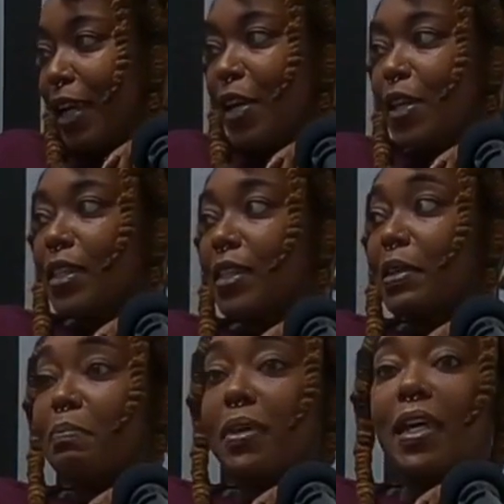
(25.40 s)
That's honest.
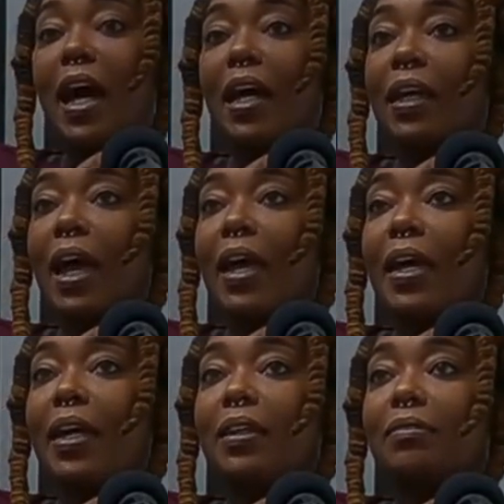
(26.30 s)
To me, I
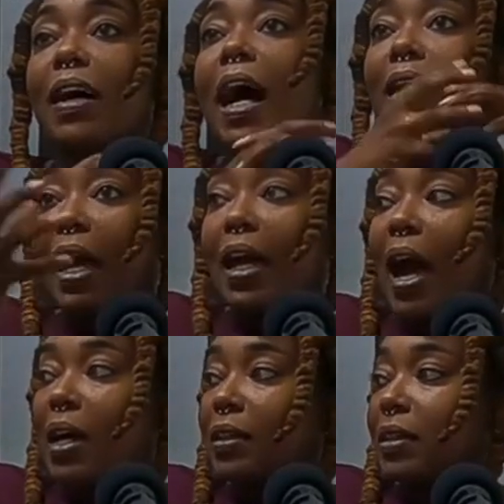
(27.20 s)
like I
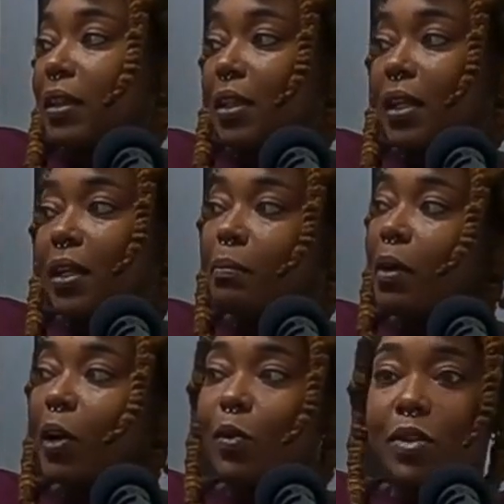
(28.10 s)
like honesty, and
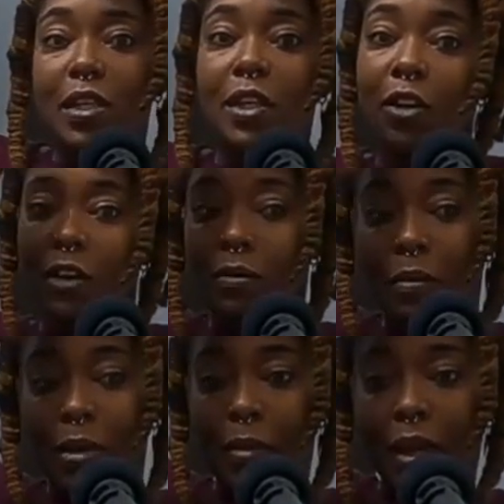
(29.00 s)
I'm not gonna sit here
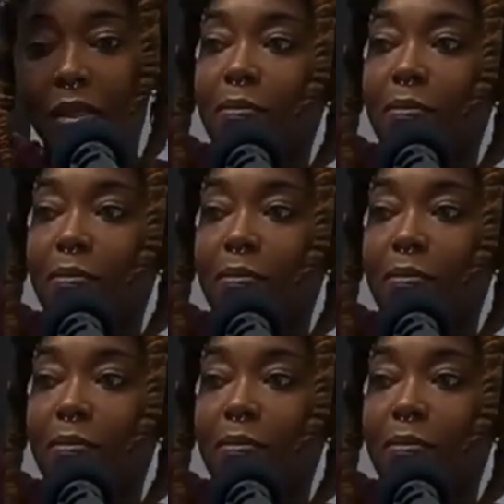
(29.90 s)
and, and make